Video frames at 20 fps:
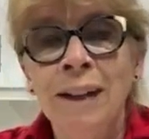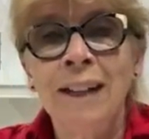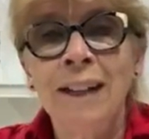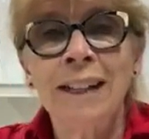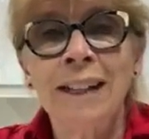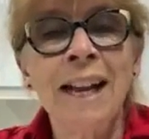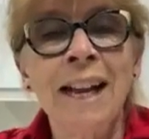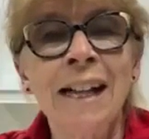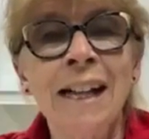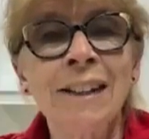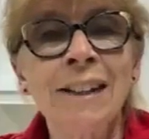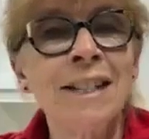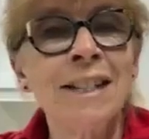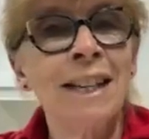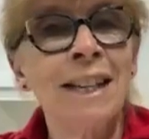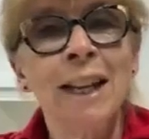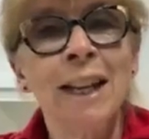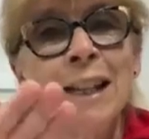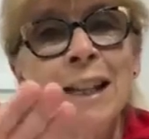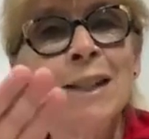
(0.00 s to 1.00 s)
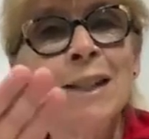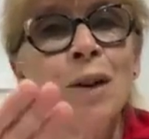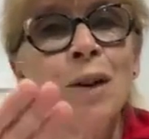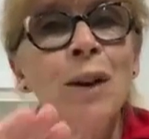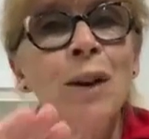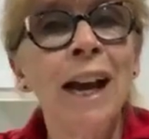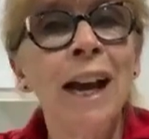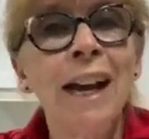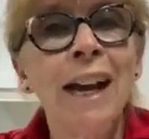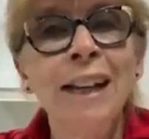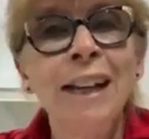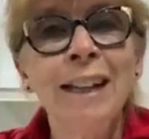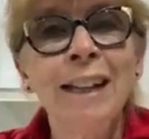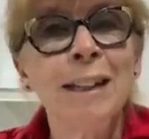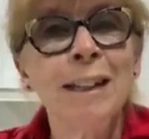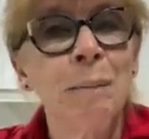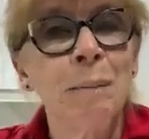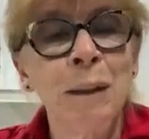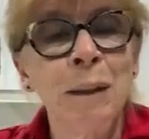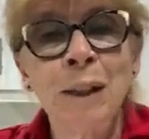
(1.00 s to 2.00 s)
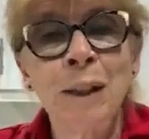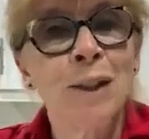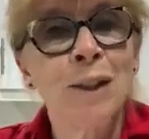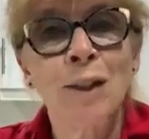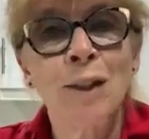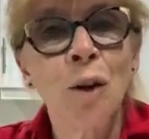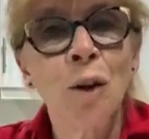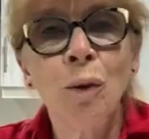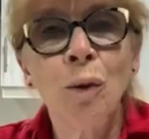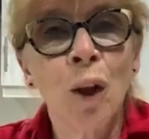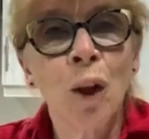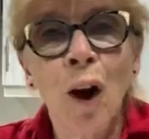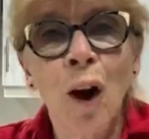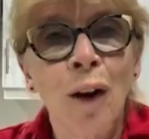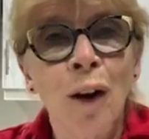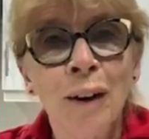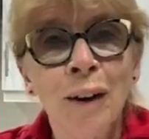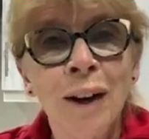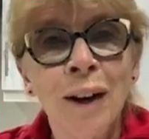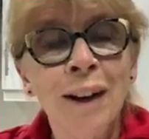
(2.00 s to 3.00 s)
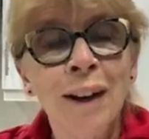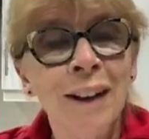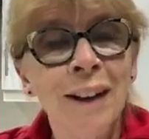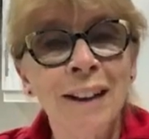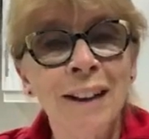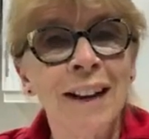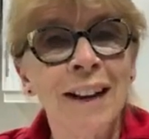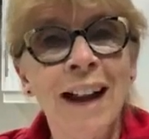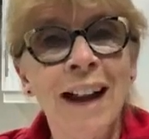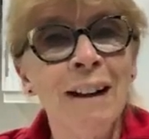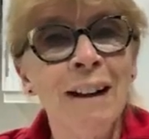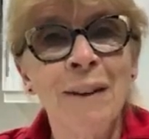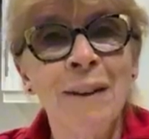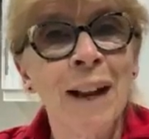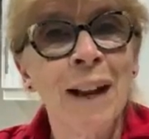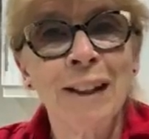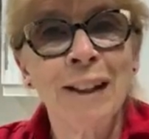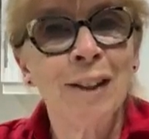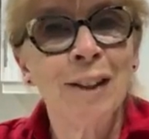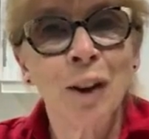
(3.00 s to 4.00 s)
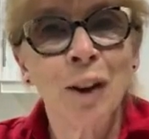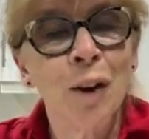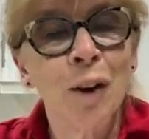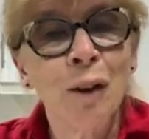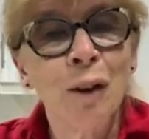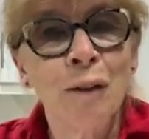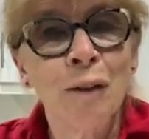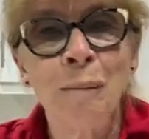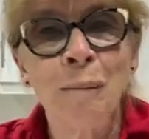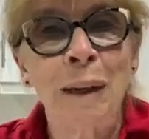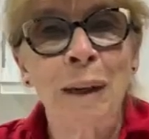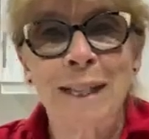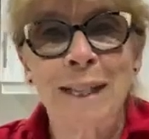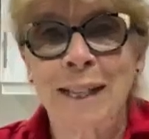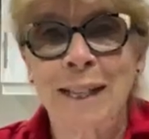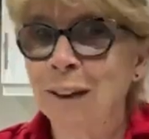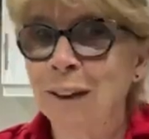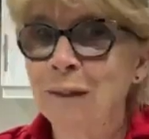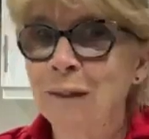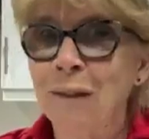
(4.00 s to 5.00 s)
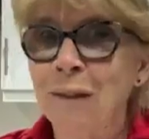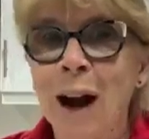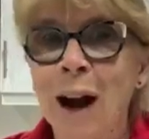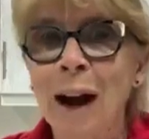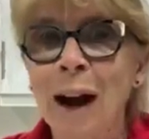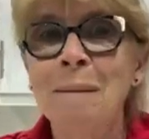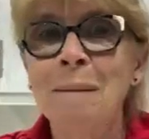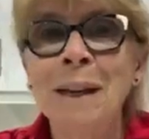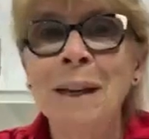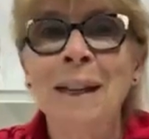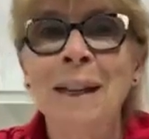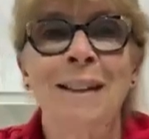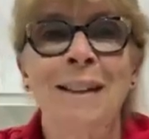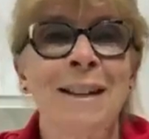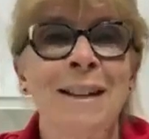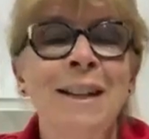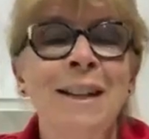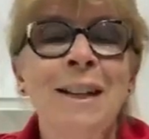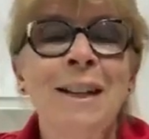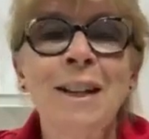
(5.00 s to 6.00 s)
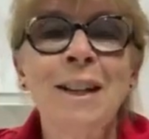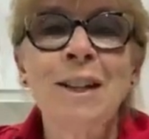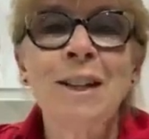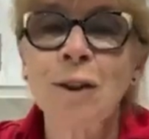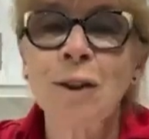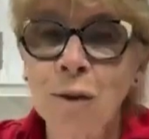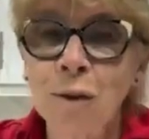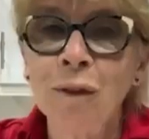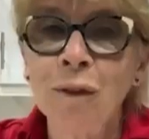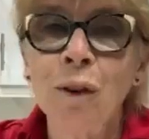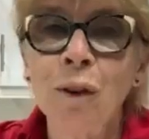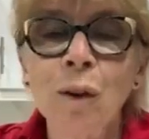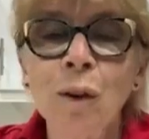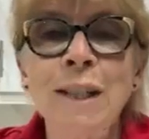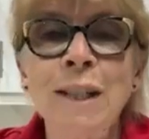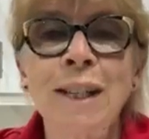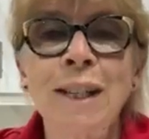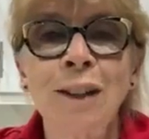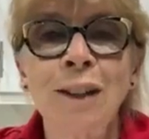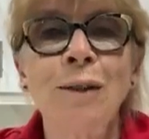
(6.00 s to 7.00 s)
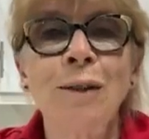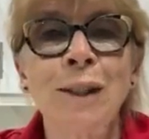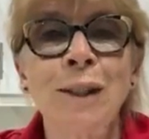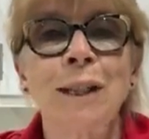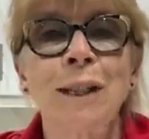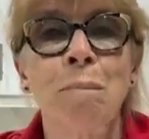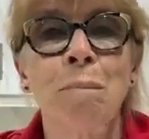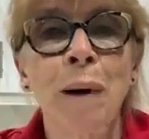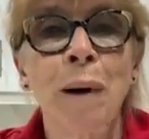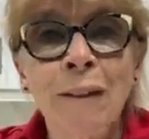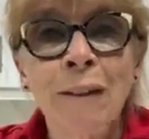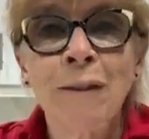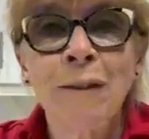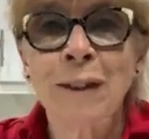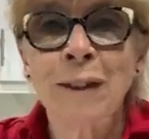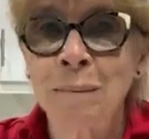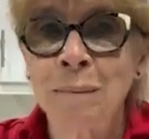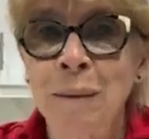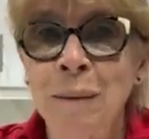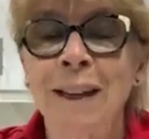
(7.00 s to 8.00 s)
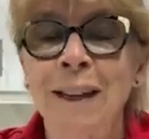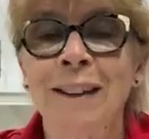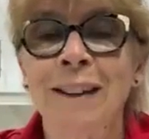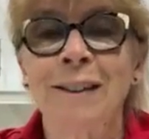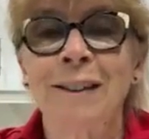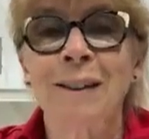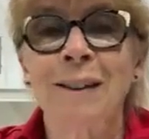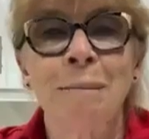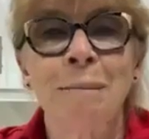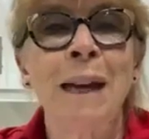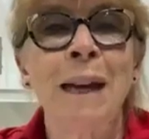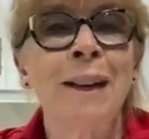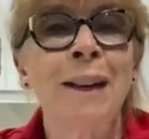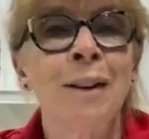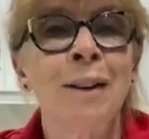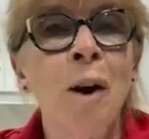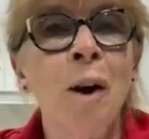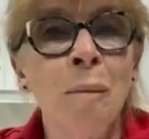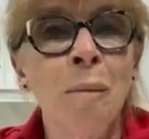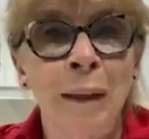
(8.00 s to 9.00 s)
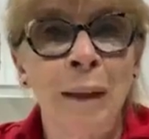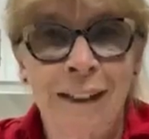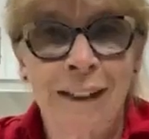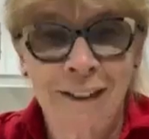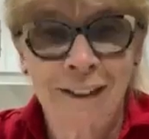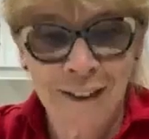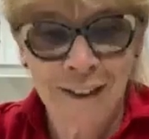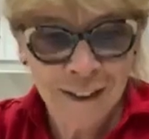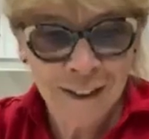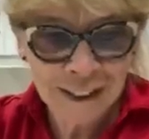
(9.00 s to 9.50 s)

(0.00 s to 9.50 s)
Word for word: And Alan said, It's okay. It's been so long that I haven't had to cook for myself. I'm in. So, of course, he used his breakfast maker to make an omelette.